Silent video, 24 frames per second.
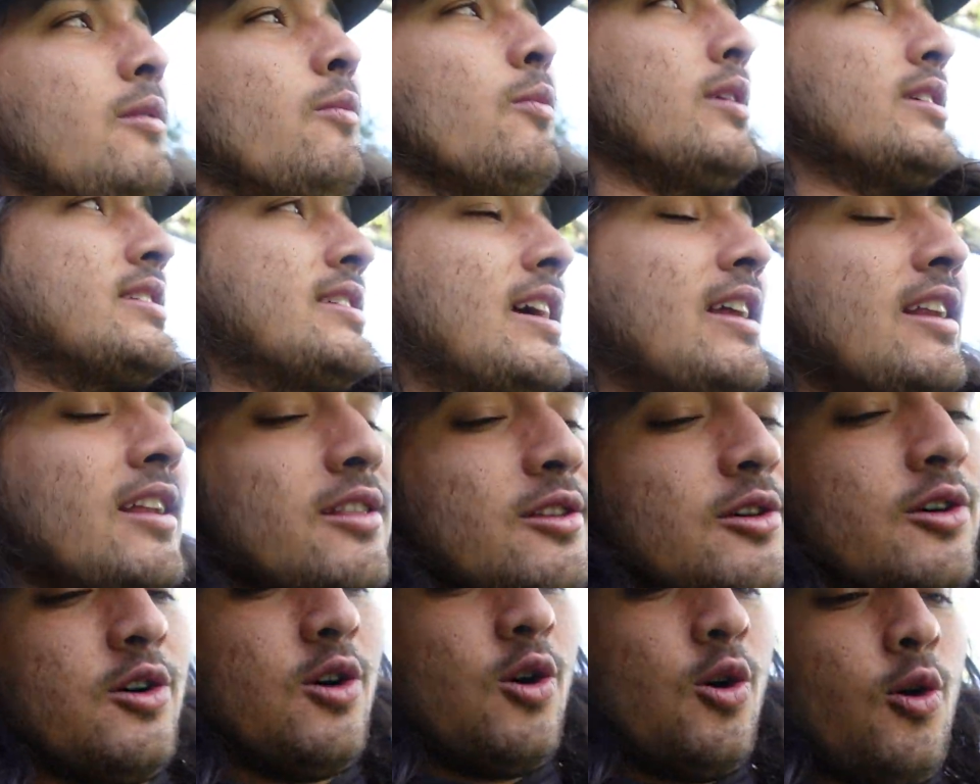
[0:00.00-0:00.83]
It's getting a
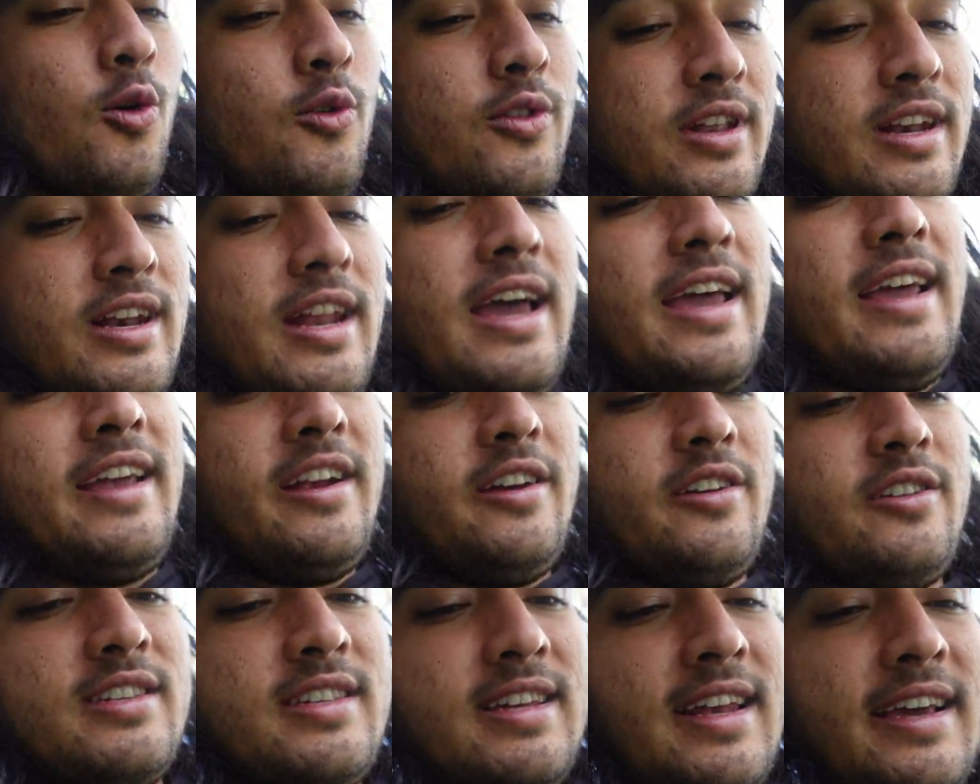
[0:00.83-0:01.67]
little cold at night
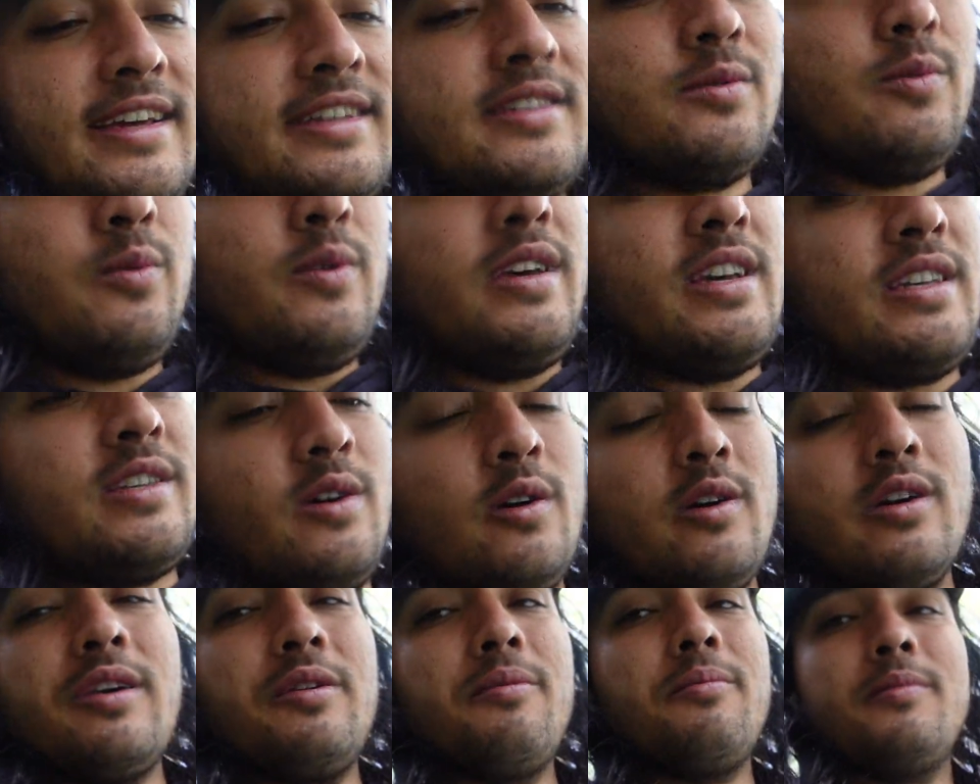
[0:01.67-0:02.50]
here this next week, so
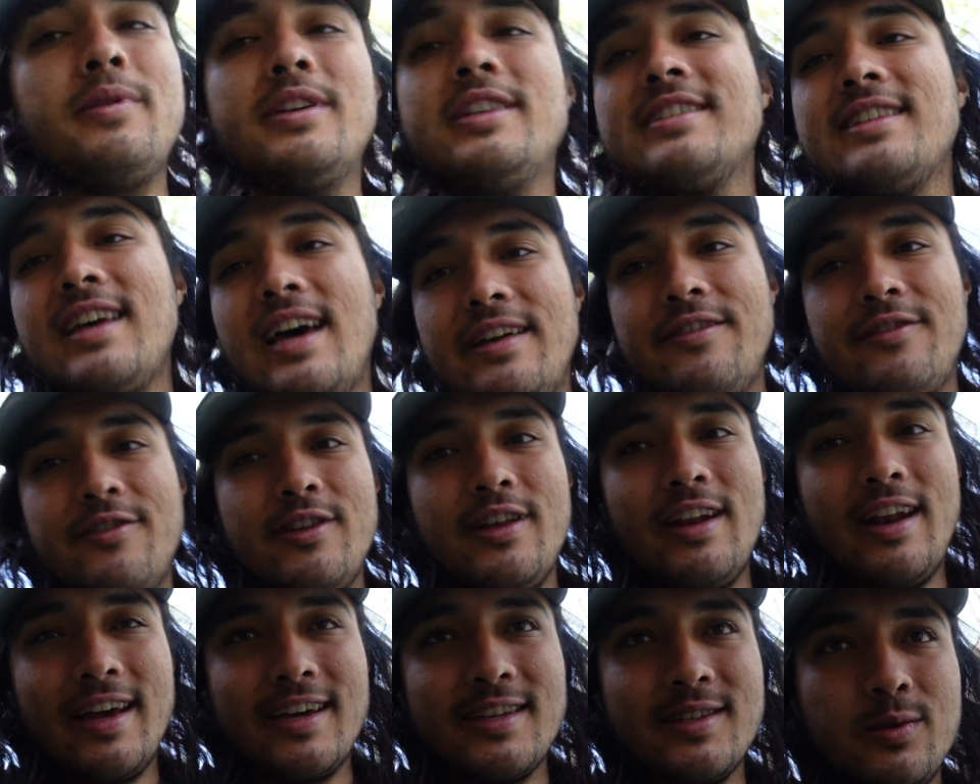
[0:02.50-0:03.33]
I'll keep them inside for
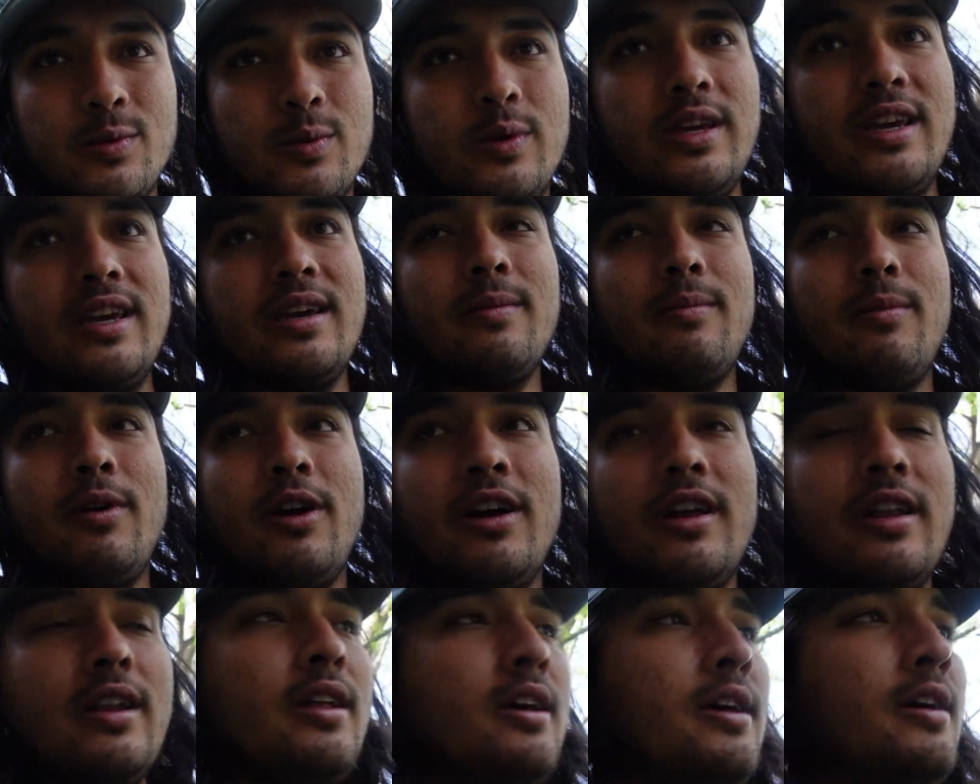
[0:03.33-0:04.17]
the next week,
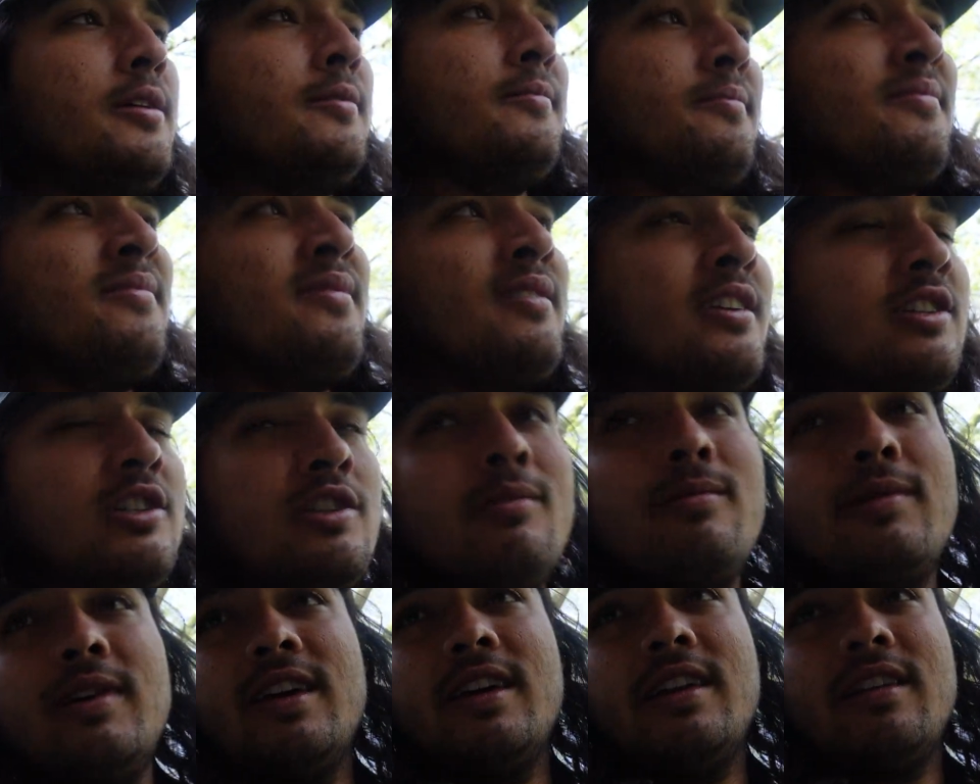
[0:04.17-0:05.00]
but it
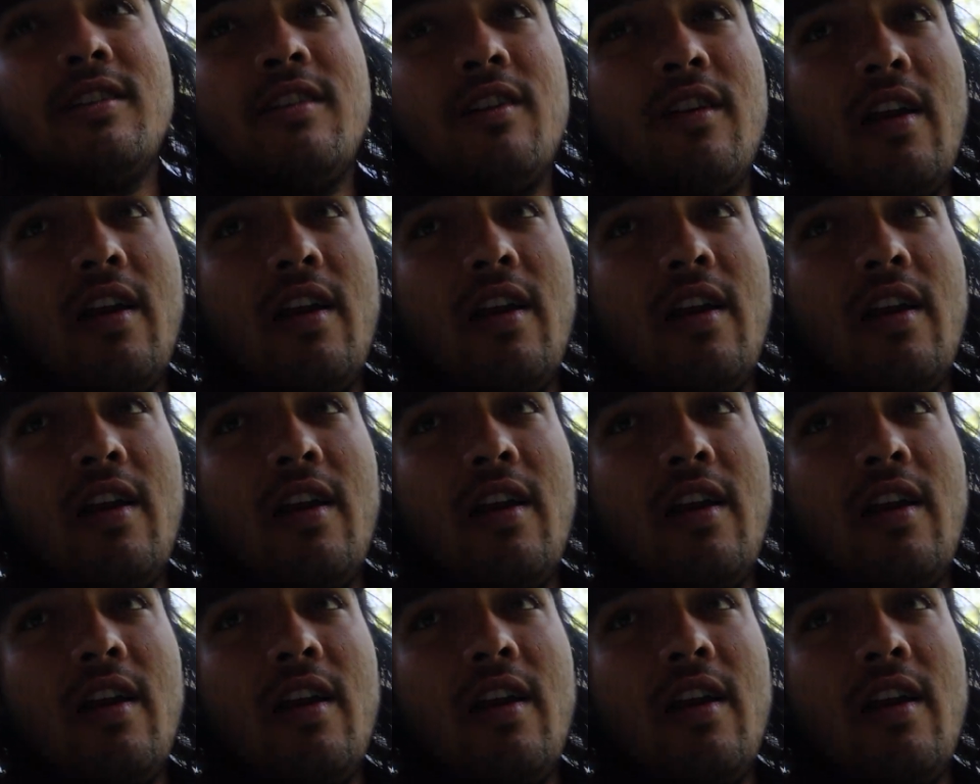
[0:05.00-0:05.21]
should be hitting